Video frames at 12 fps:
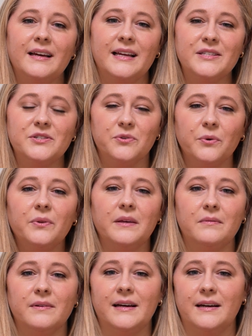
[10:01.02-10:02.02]
it's
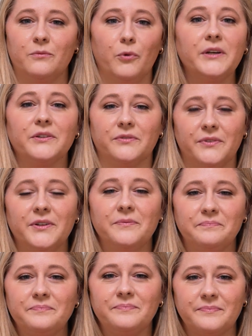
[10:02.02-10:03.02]
truly wonderful.
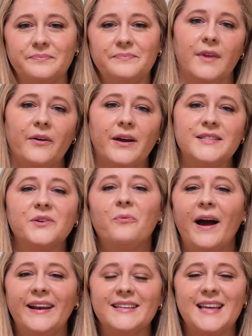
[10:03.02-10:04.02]
Okay, so
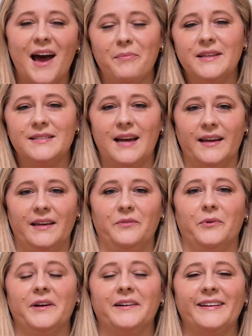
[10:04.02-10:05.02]
why does habit
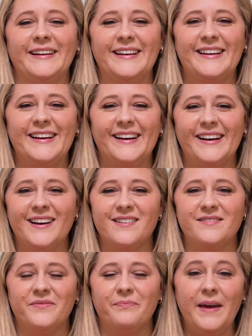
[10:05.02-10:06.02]
stacking work?
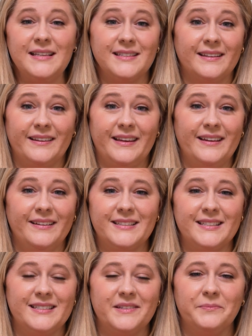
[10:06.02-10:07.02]
Basically,
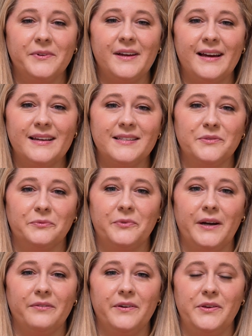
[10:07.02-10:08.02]
it's as simple as
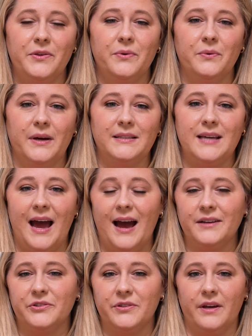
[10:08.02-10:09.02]
whenever you
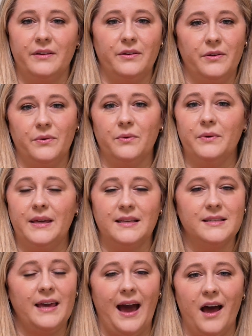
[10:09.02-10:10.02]
attach a new
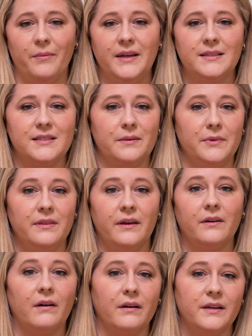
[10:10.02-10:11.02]
easy habit to something
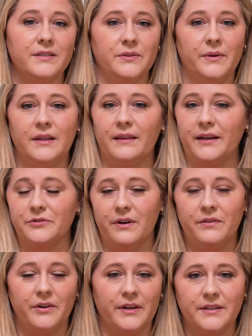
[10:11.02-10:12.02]
that you're already doing, like
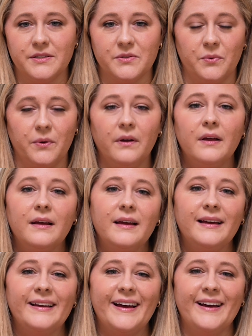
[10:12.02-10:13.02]
driving your kid to school,
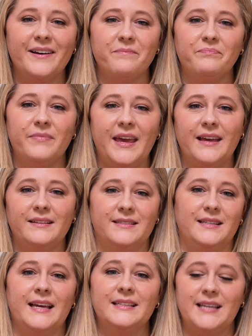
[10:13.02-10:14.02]

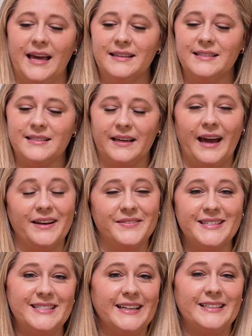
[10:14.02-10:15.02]
it tends to kind
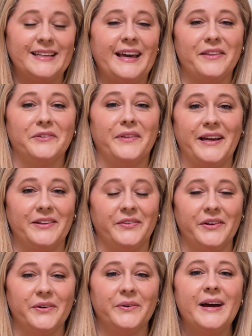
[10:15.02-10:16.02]
of stick together like
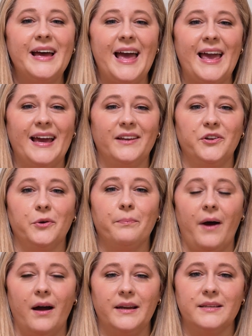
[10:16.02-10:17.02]
glue, and your
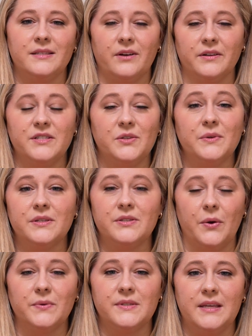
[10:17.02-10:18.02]
body starts to
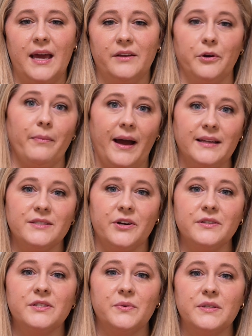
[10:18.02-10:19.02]
associate and your mind
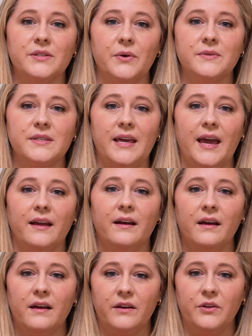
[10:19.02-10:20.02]
starts to
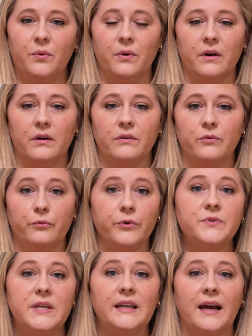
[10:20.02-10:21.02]
associate your
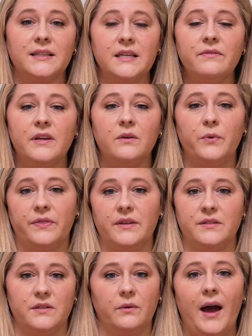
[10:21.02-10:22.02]
routine activity with
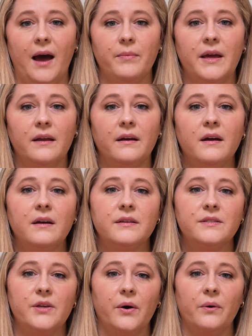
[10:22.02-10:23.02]
this new habit.
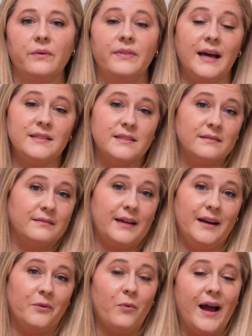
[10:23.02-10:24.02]
So that's
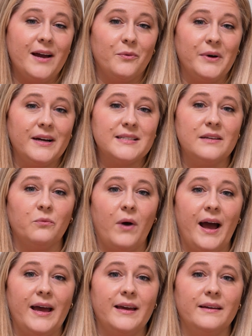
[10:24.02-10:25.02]
kind of why it works and
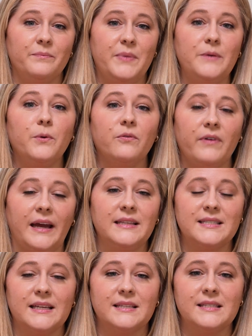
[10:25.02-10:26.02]
why people
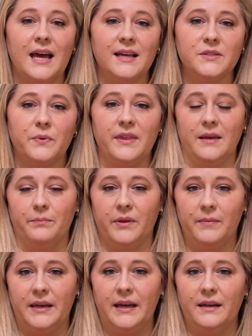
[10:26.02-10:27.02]
find success with
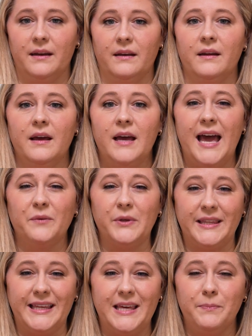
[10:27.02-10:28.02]
implementing and
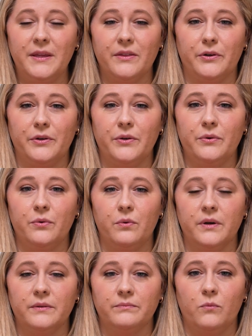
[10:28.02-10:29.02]
with keeping their
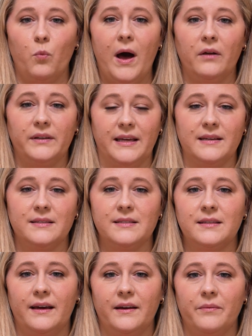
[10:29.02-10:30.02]
new
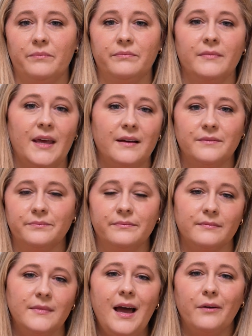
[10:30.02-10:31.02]
wellness
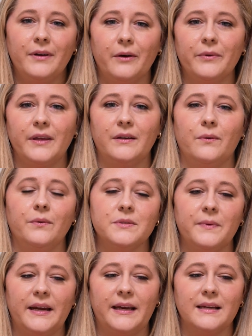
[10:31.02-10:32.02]
not really
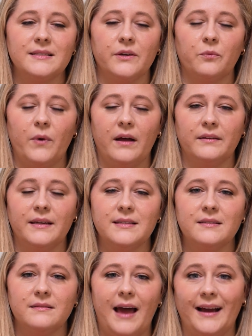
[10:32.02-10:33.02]
goals, but I guess their wellness